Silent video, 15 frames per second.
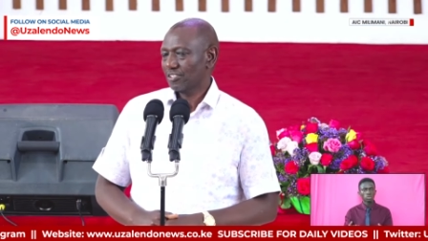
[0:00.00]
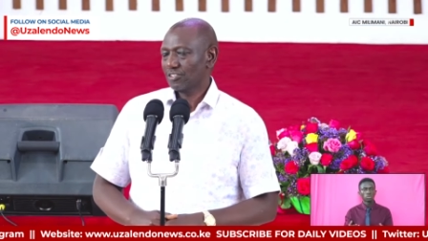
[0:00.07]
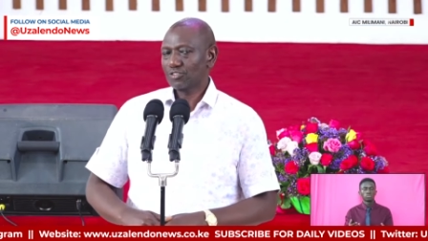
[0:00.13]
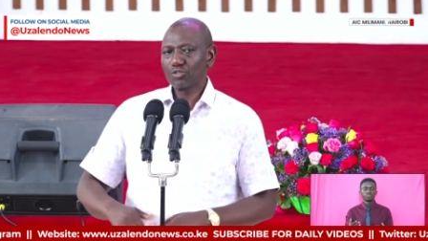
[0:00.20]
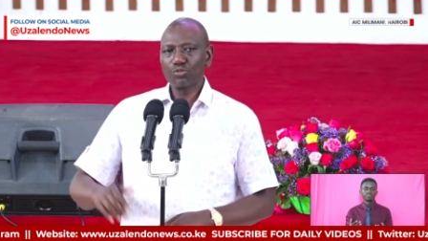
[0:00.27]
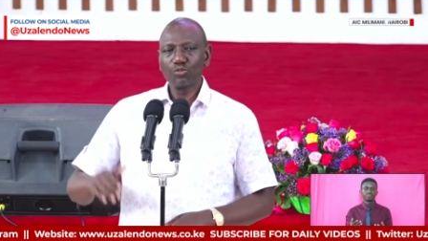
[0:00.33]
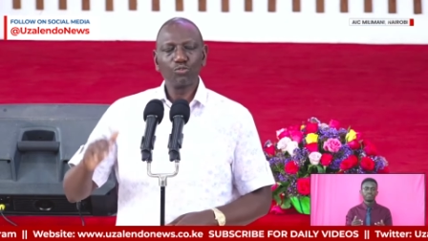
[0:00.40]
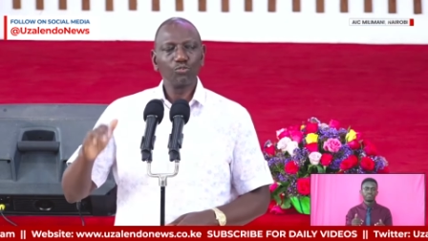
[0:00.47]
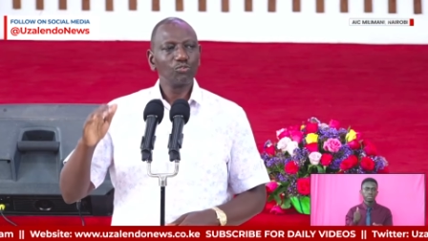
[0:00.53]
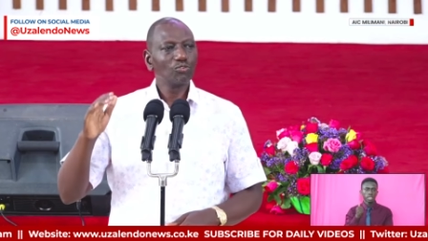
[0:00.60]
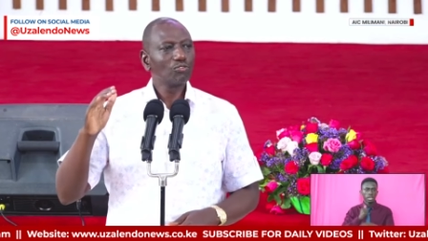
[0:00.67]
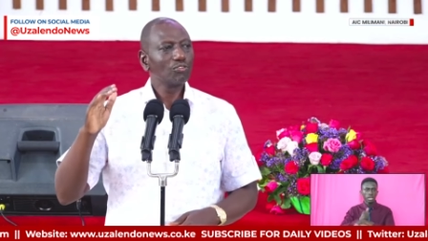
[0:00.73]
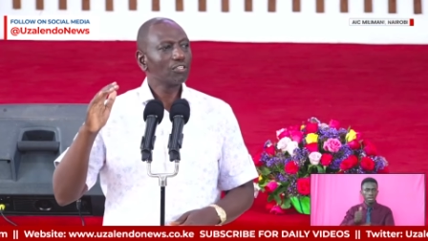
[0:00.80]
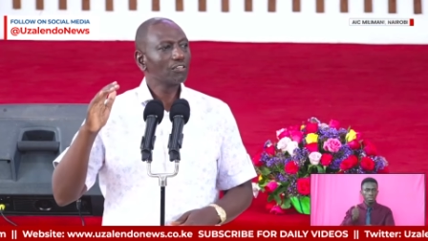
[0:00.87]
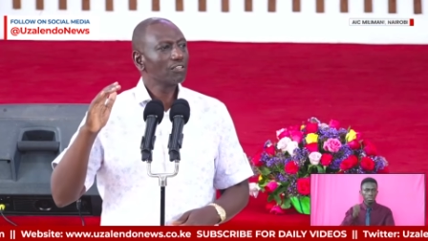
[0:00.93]

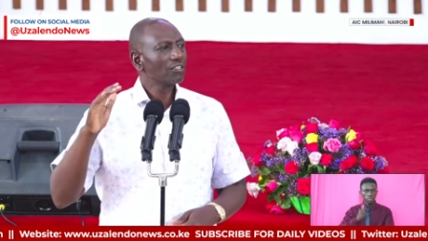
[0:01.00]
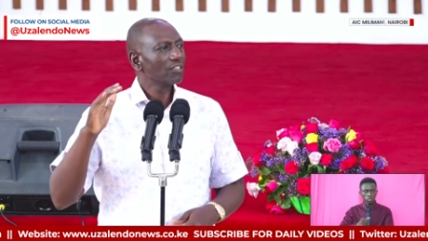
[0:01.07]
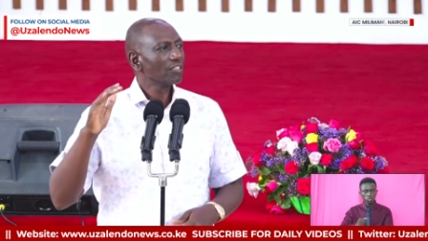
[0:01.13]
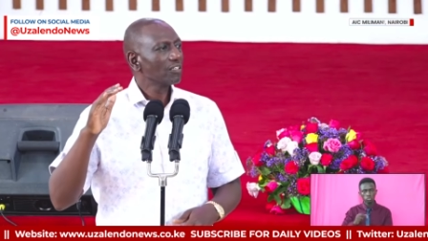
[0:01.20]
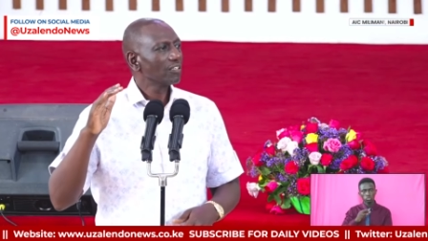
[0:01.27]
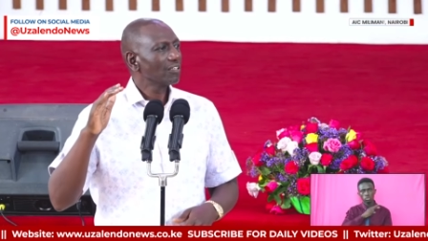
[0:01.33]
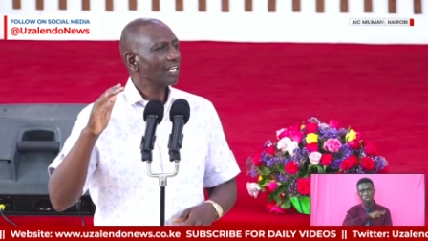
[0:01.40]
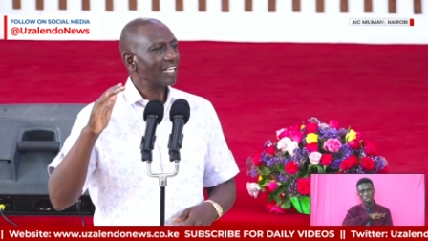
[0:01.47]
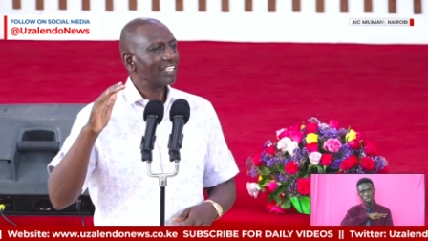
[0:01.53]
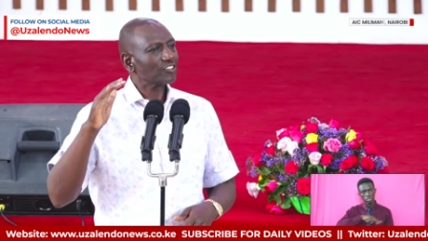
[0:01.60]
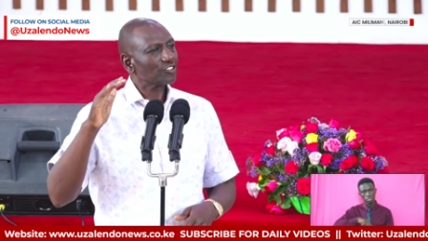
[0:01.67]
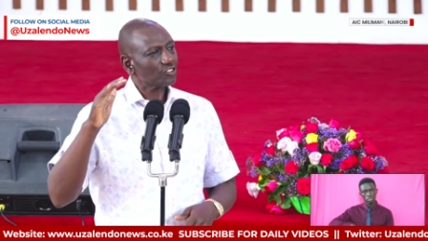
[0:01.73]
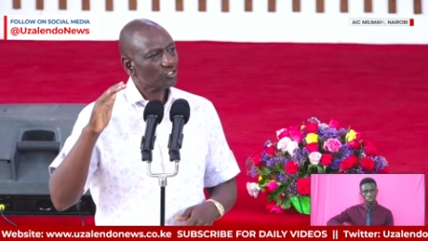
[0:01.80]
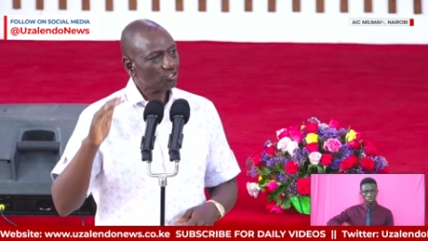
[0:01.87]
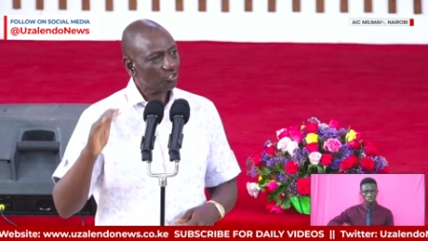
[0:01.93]
to
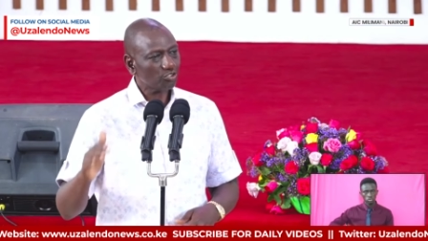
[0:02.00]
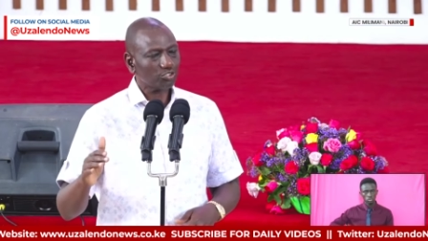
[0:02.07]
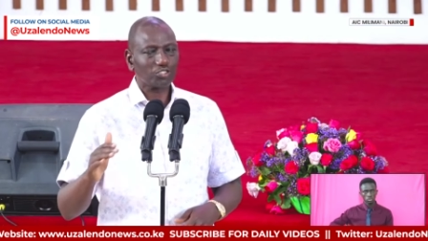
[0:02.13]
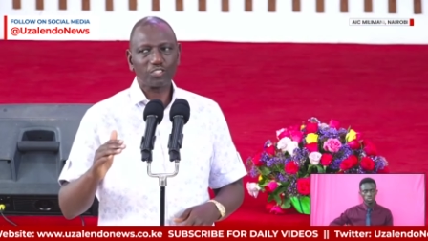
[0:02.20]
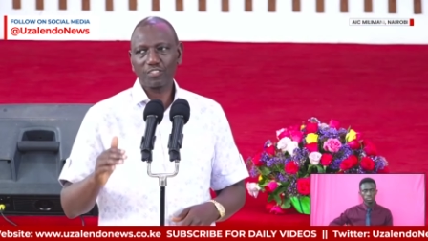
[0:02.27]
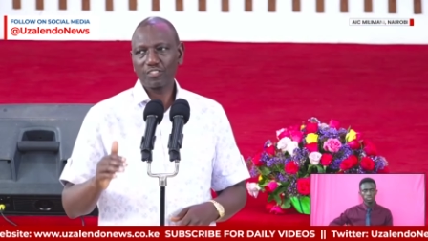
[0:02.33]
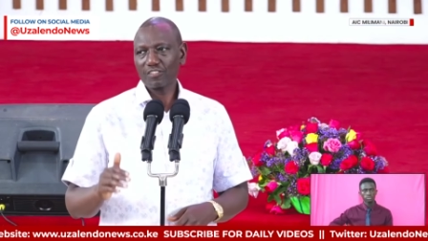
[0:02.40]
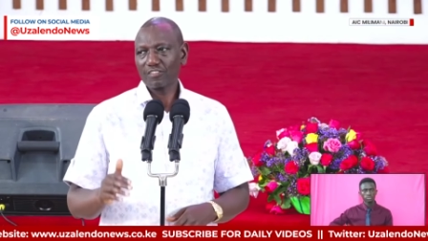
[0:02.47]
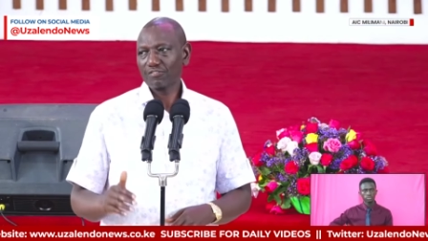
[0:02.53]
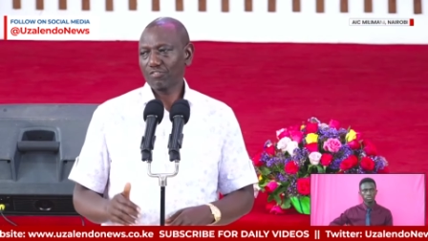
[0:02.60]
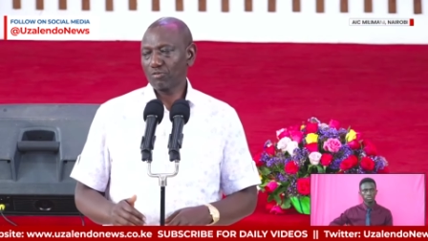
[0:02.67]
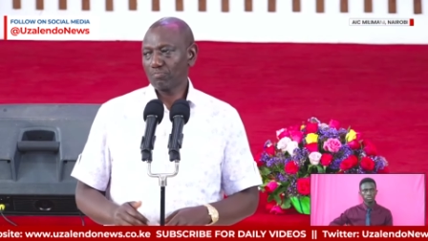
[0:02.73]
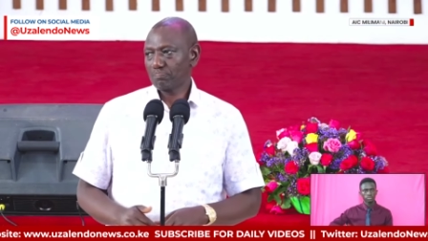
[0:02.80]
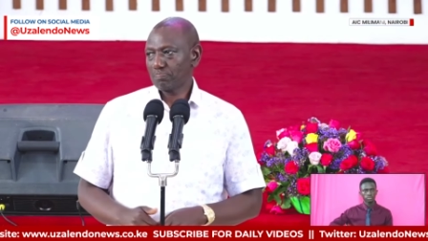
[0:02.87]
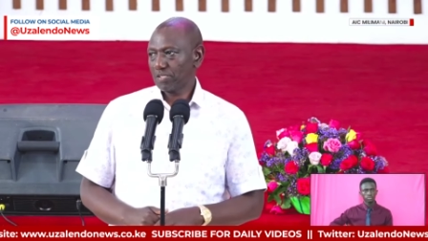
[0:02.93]
extort
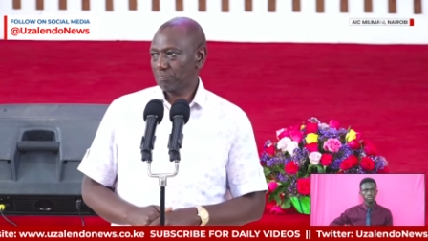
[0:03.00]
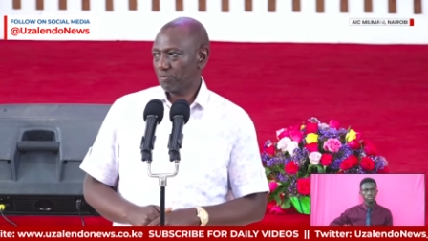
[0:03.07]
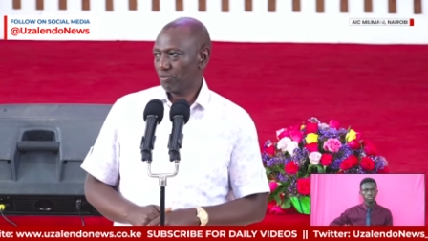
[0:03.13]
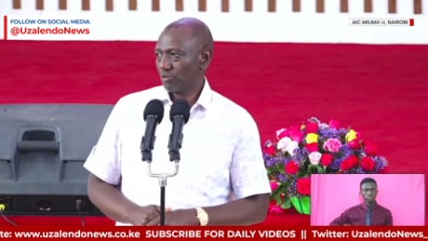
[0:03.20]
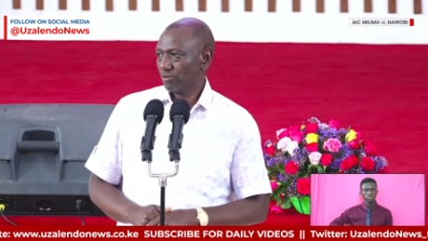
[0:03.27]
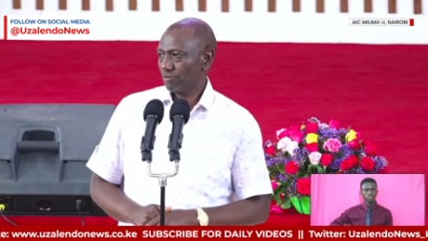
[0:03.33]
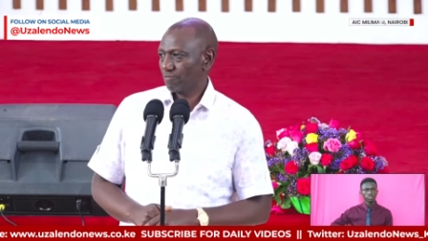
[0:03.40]
from people